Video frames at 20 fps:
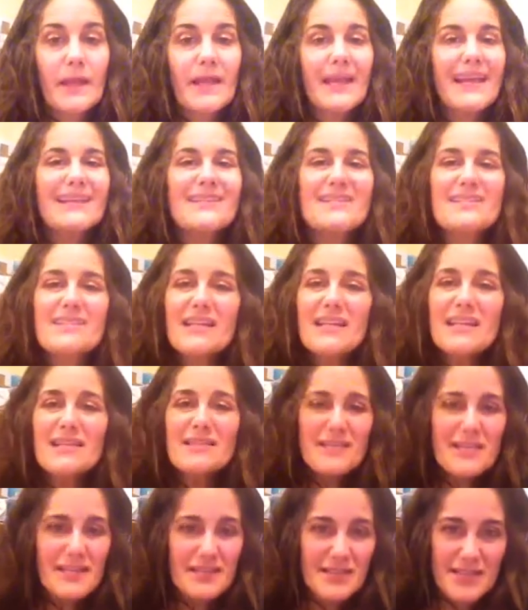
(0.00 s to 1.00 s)
It's the
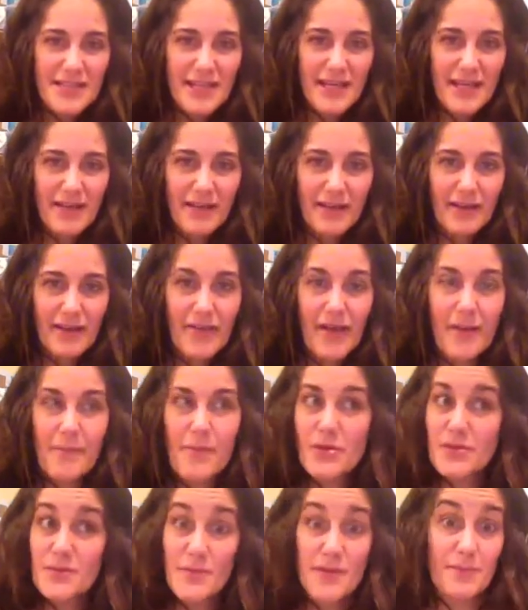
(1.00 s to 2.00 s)
easiest thing that
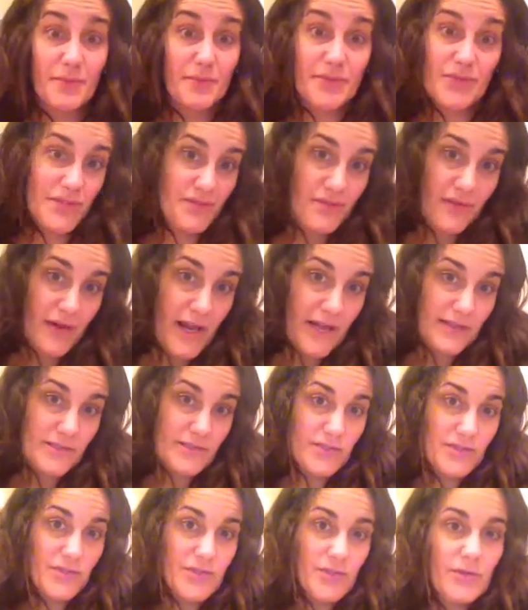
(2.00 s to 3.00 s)
most people just forget
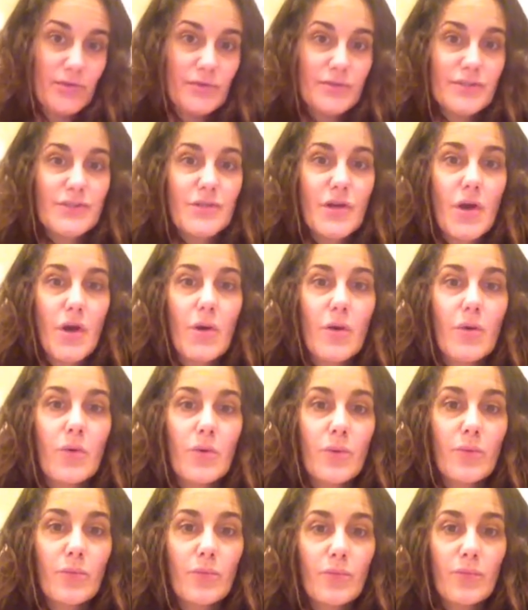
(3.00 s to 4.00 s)
to do.
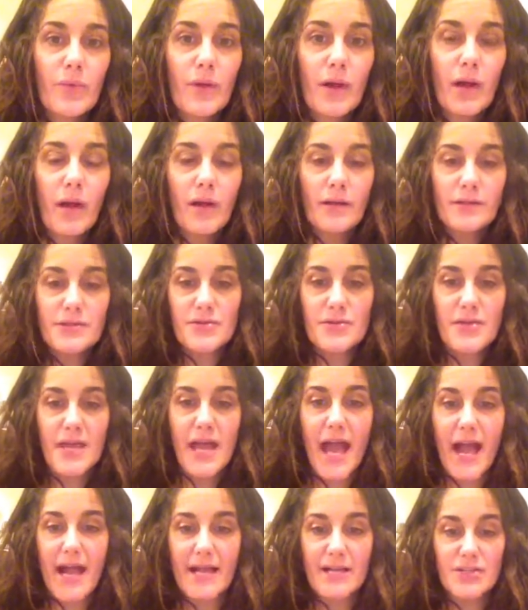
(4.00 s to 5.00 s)
So under the
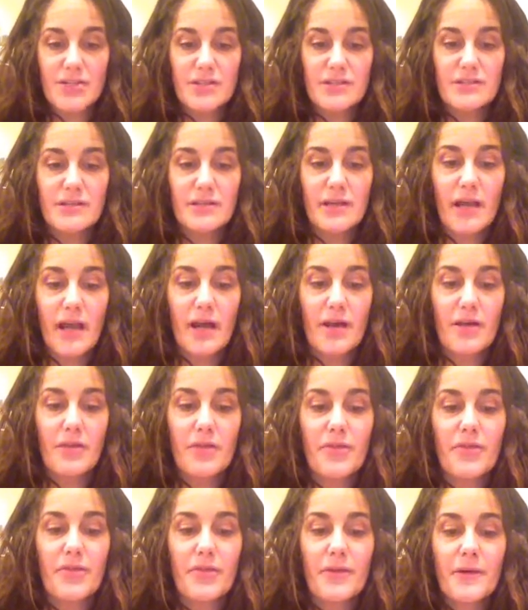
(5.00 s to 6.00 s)
actions in
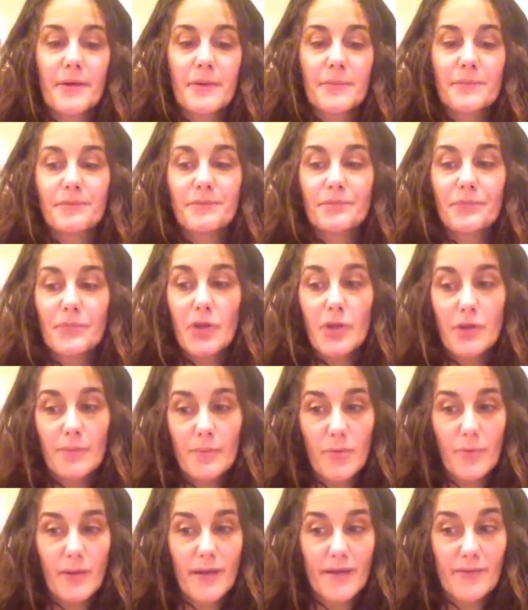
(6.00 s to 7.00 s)
health, you can
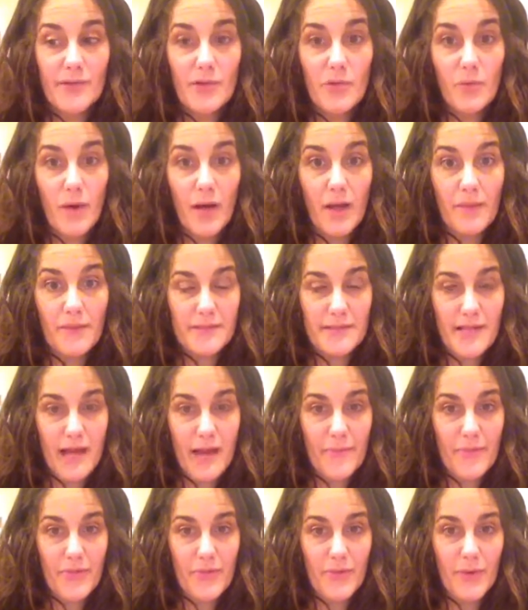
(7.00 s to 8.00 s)
put whatever you want, the
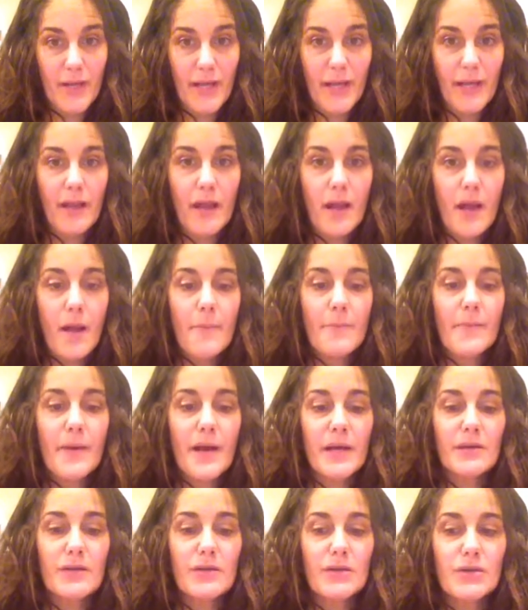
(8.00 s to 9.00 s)
top 3,
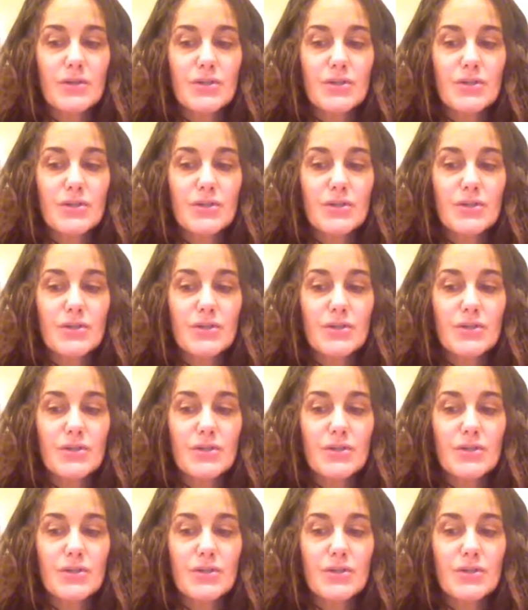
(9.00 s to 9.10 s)
but